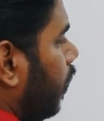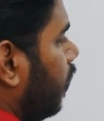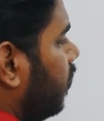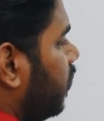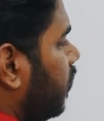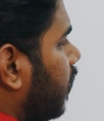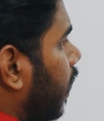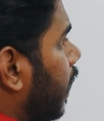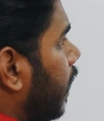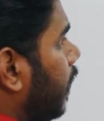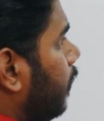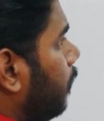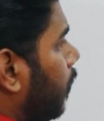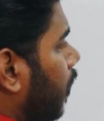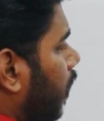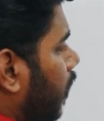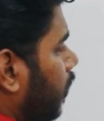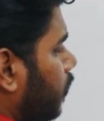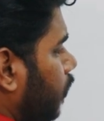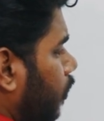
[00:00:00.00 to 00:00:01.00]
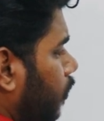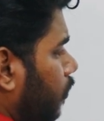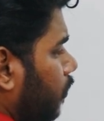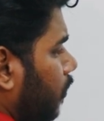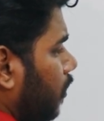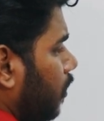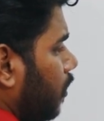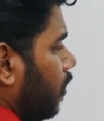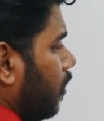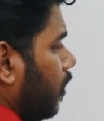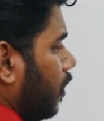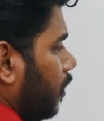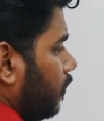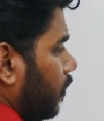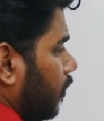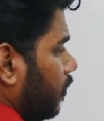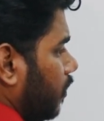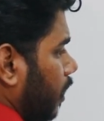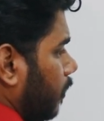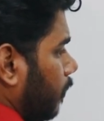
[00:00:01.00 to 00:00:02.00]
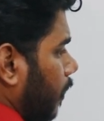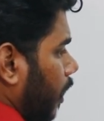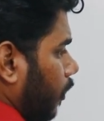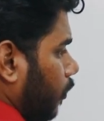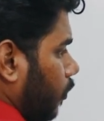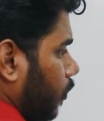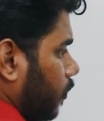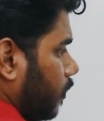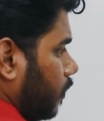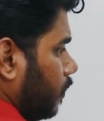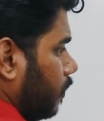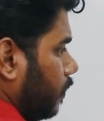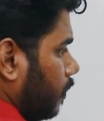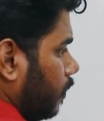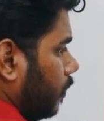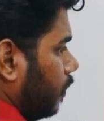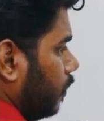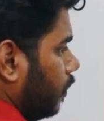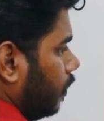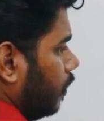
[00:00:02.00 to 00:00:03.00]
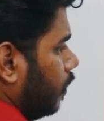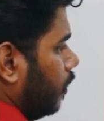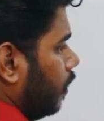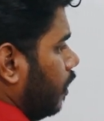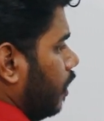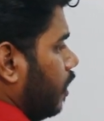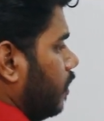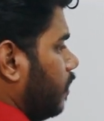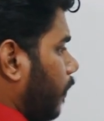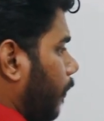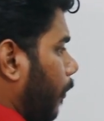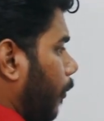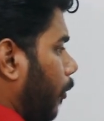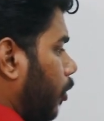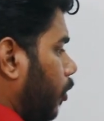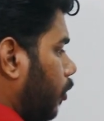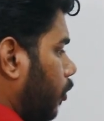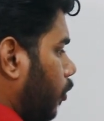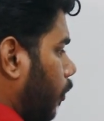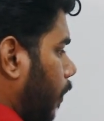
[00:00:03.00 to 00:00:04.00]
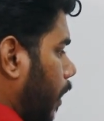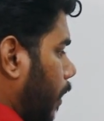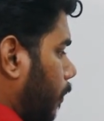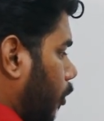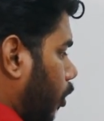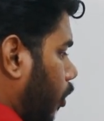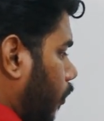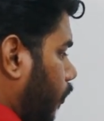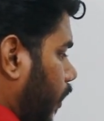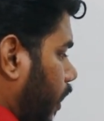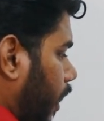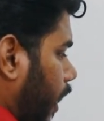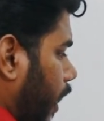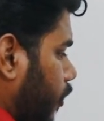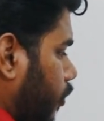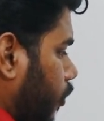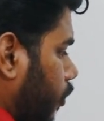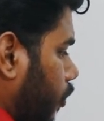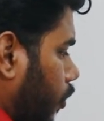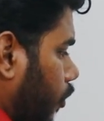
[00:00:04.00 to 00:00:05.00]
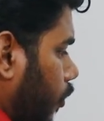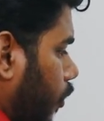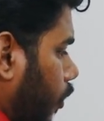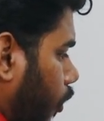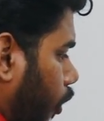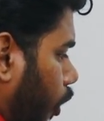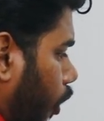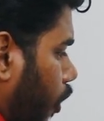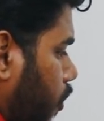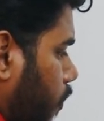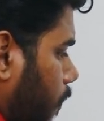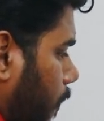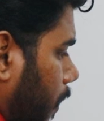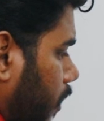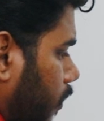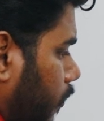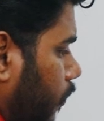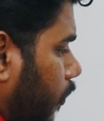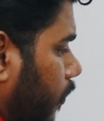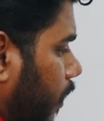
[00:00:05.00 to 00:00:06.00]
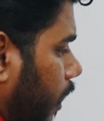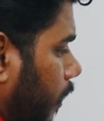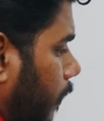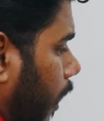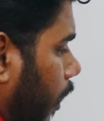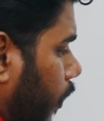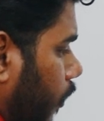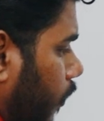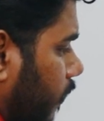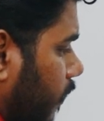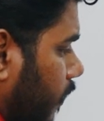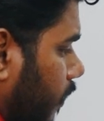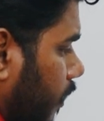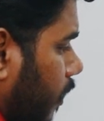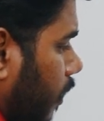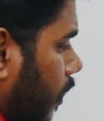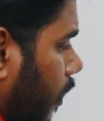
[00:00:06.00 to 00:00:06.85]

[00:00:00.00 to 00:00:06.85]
Selling price of 15 mangoes. So if I want to know my profit, I should know cost price of 15 mangoes.